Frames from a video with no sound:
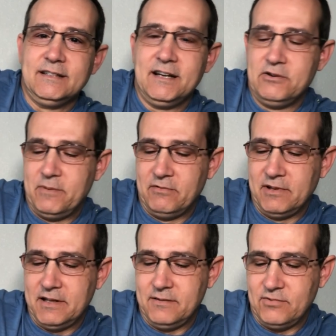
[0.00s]
I hope I
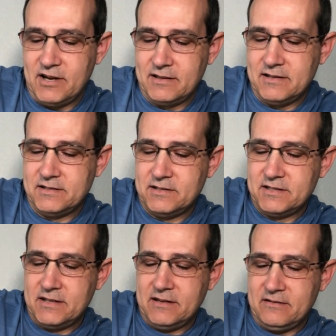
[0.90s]
really didn't break these
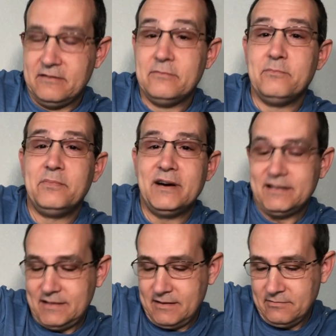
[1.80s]
just now,
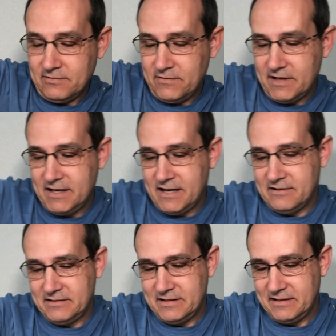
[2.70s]
but we'll find
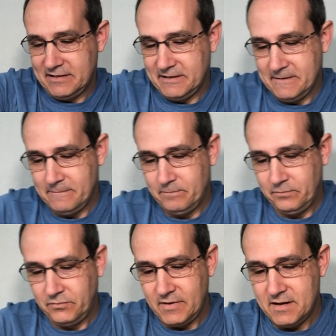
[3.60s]
out.
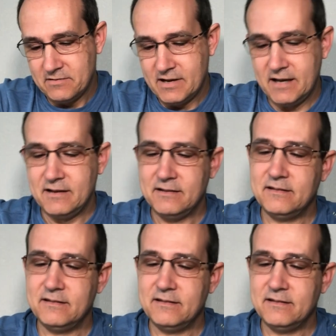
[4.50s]
Okay.